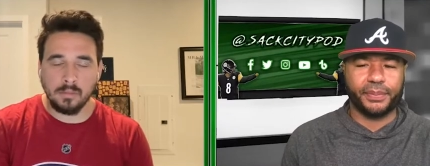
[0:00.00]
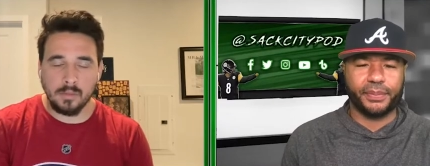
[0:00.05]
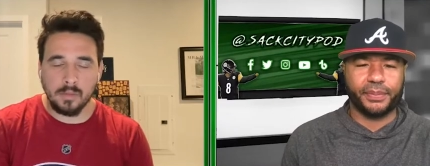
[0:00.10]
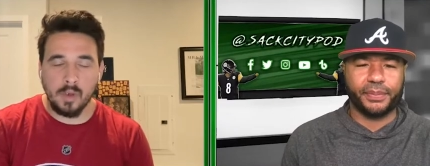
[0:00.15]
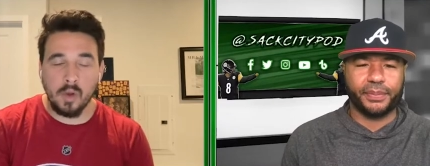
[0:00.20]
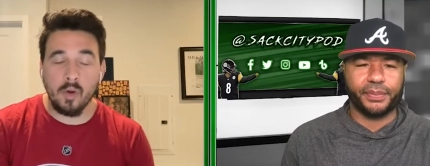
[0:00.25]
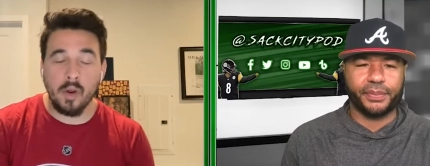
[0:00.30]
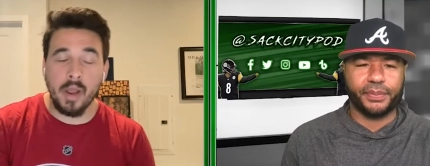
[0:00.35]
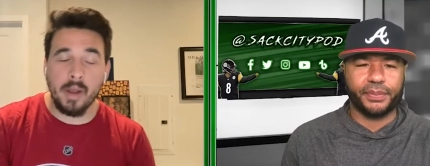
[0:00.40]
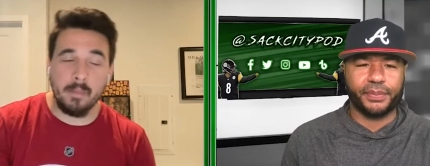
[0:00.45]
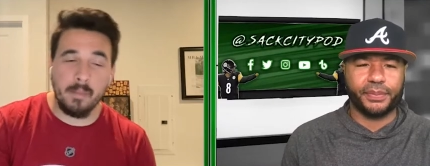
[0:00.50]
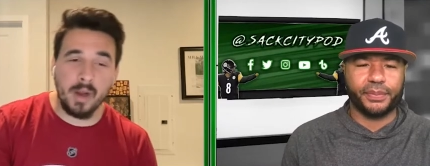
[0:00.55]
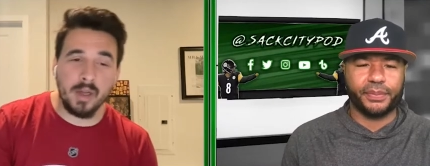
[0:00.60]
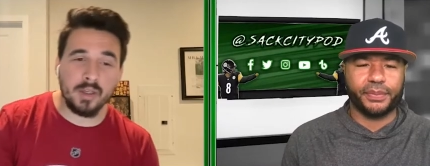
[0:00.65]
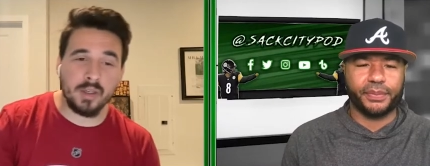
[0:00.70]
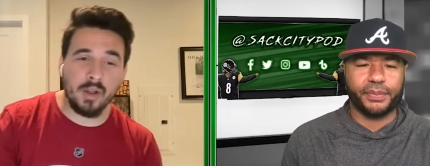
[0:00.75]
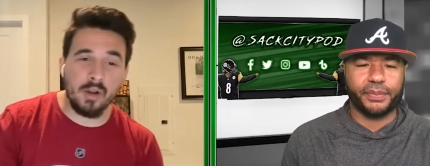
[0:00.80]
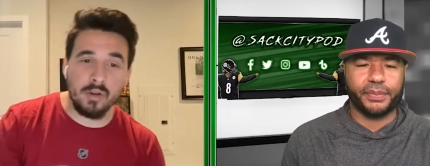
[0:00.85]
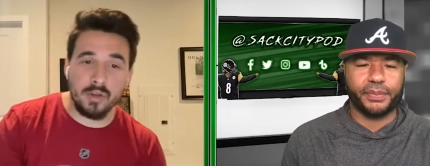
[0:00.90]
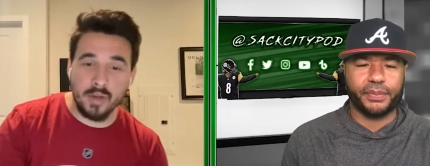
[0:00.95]
Speaker 1: Okay,
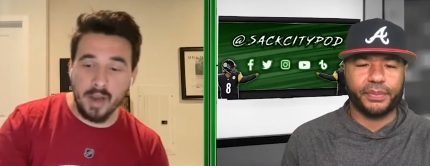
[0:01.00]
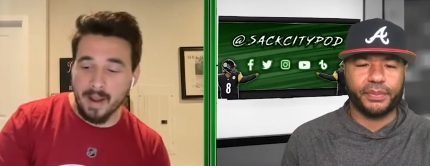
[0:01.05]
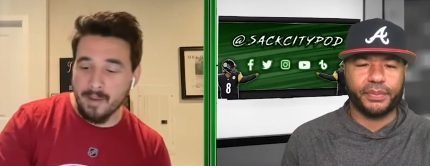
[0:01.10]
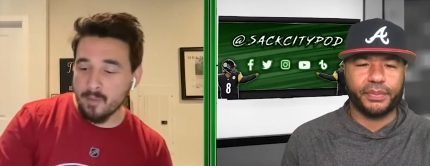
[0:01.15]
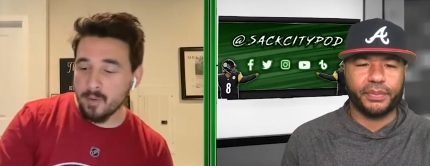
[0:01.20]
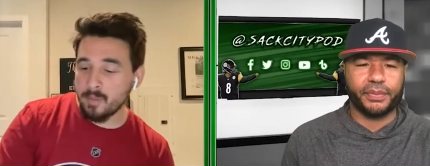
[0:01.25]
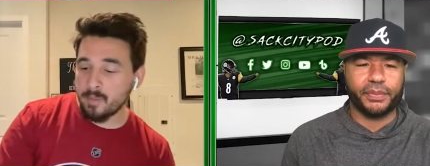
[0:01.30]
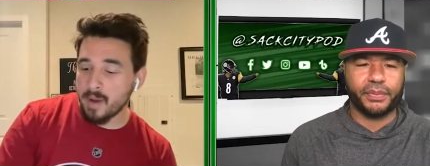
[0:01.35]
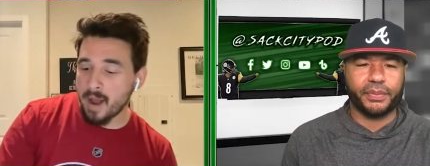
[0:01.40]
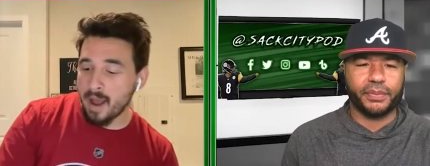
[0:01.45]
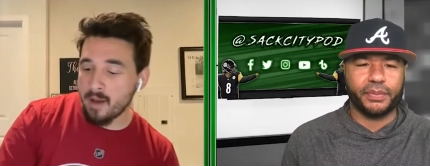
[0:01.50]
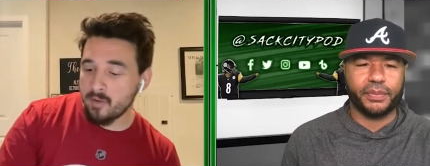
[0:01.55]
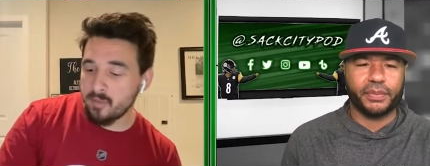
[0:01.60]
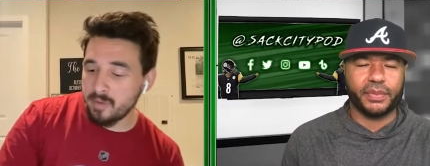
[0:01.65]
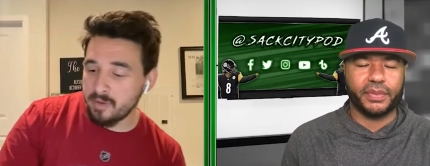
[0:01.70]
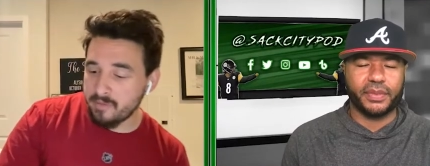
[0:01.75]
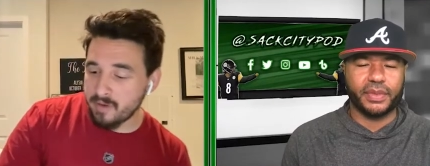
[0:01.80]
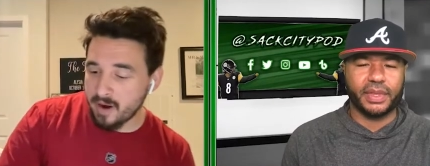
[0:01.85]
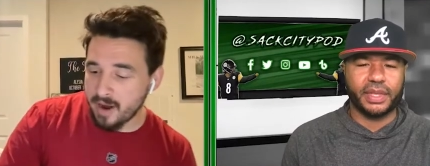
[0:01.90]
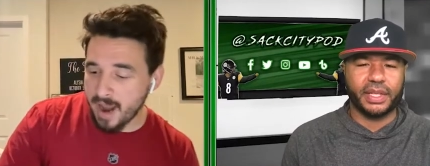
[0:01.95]
much closer. I would I would
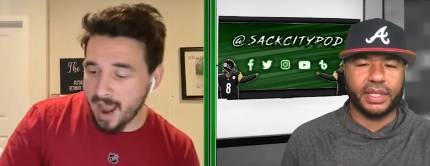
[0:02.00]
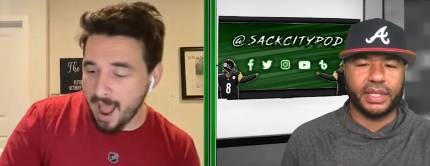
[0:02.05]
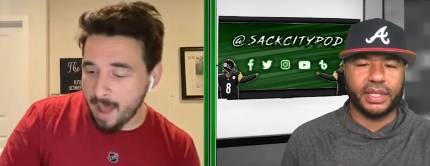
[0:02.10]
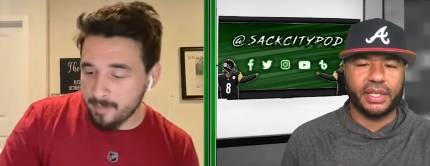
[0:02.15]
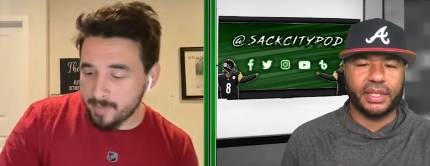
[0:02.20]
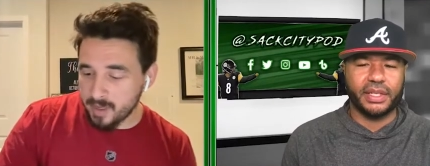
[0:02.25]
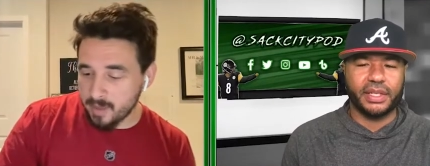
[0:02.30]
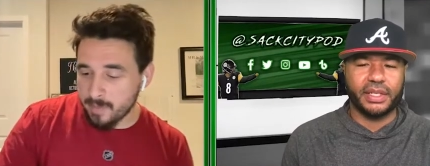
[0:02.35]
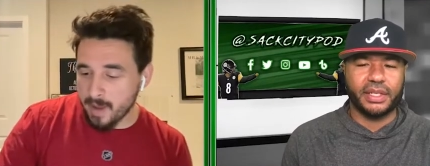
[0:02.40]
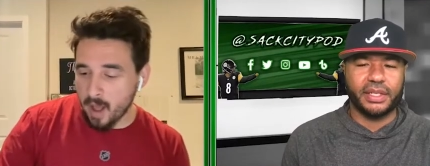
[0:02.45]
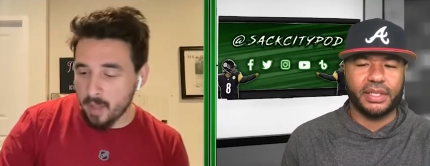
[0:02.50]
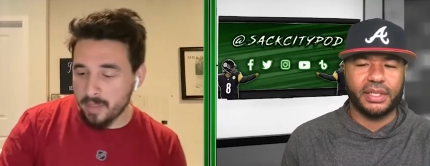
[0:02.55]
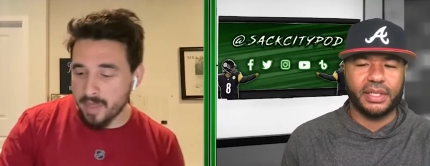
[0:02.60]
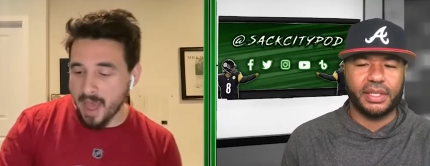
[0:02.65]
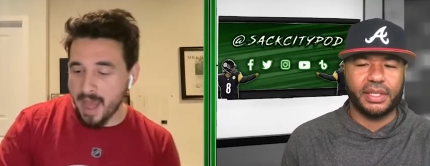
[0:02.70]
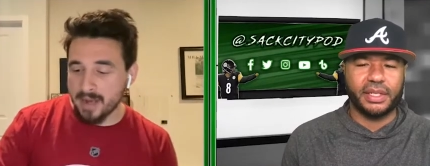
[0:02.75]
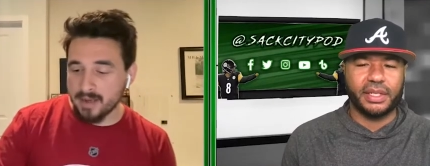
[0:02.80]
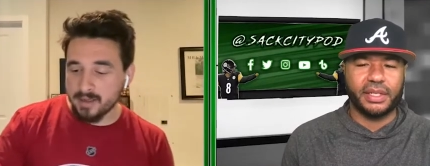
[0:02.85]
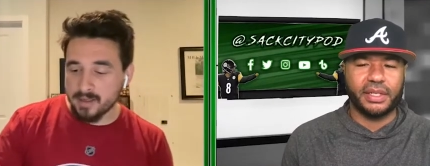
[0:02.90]
be very happy about that